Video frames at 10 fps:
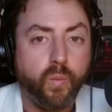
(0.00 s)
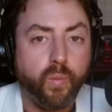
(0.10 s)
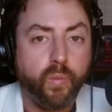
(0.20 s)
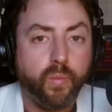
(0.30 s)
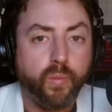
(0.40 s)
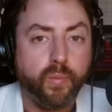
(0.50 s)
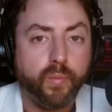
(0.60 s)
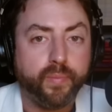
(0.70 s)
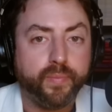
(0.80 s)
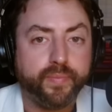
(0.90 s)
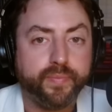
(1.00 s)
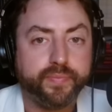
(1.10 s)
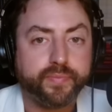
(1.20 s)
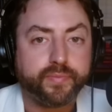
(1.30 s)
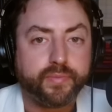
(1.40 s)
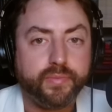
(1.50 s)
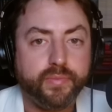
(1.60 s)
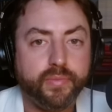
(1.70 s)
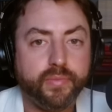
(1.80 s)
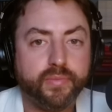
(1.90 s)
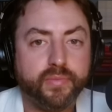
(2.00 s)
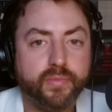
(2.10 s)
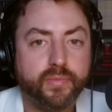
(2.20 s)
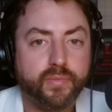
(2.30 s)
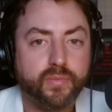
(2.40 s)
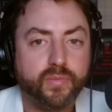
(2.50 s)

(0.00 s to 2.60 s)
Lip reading: No words are spoken by the person on screen.